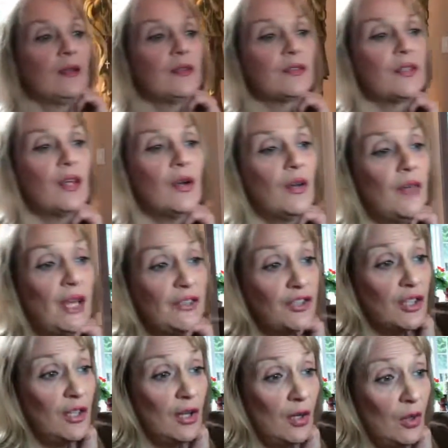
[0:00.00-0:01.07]
So that
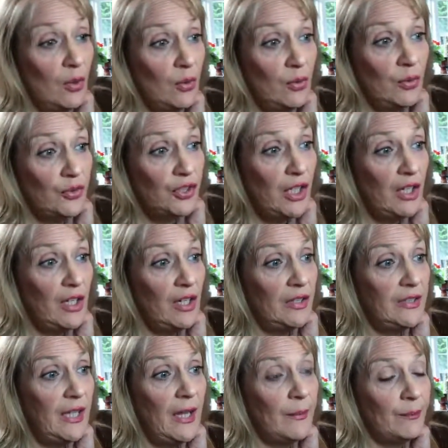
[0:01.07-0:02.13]
should go
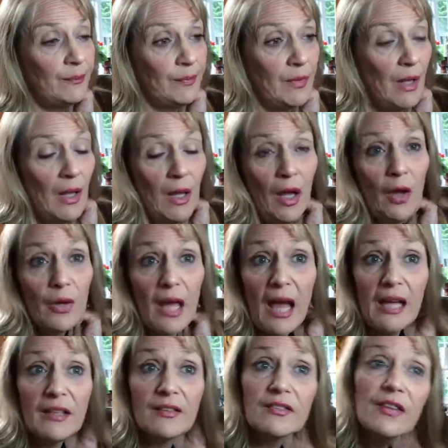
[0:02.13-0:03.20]
shared. Yep.
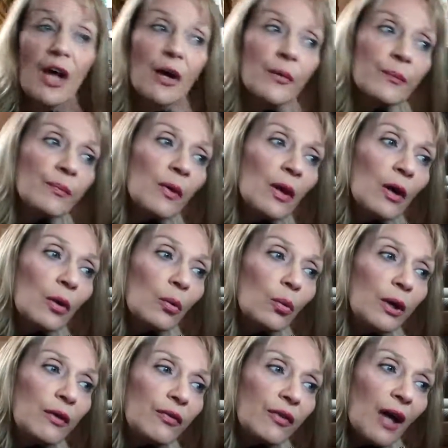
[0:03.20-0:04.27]
Okay, so
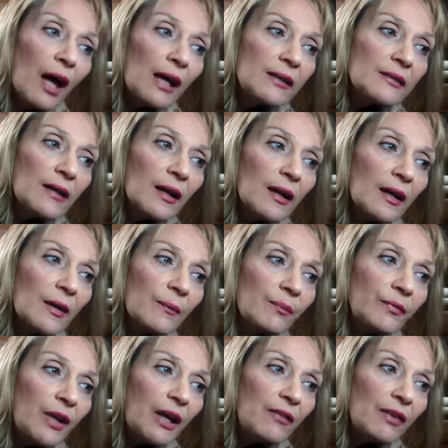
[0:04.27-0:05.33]
we've got
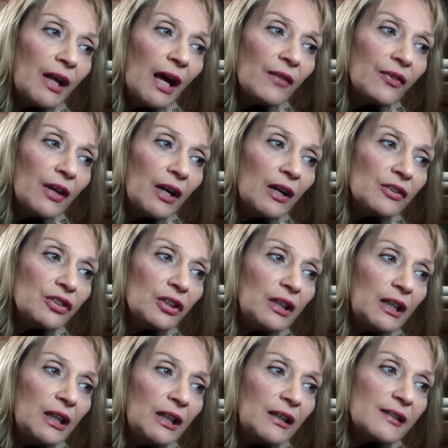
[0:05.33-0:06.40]
David out there,
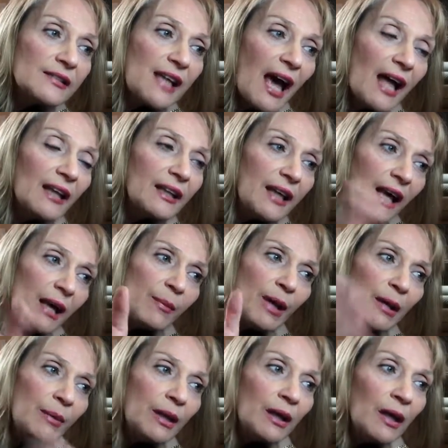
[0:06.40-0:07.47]
Janine, Sally. Hey,
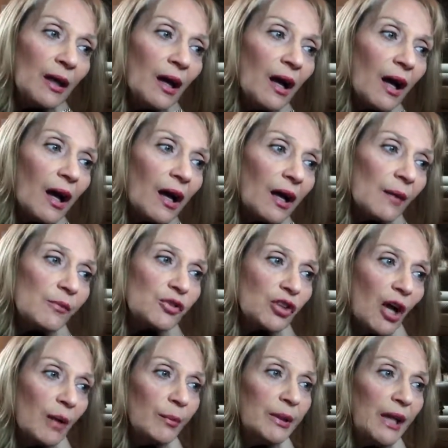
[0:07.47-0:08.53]
baby.
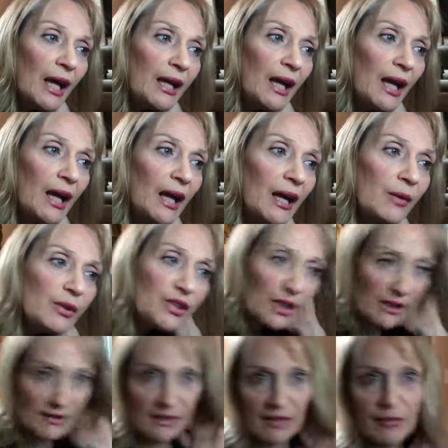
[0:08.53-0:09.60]
John Minetta. I wish I
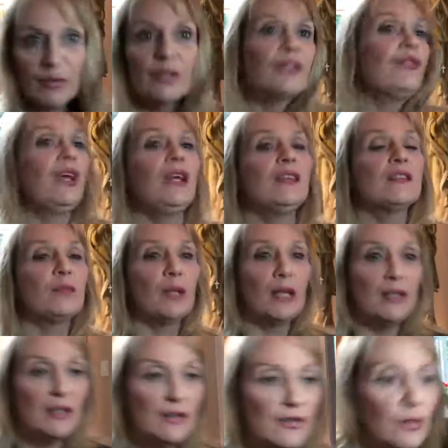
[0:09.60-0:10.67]
could see everyone's face, but
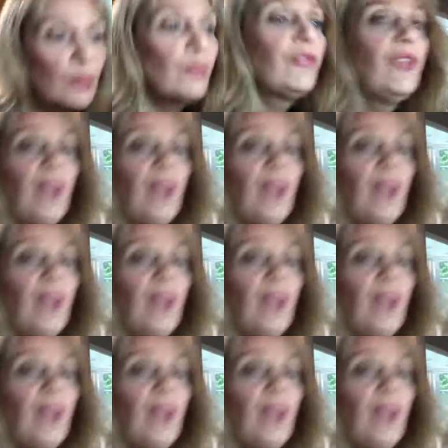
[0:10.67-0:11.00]
I need Zoom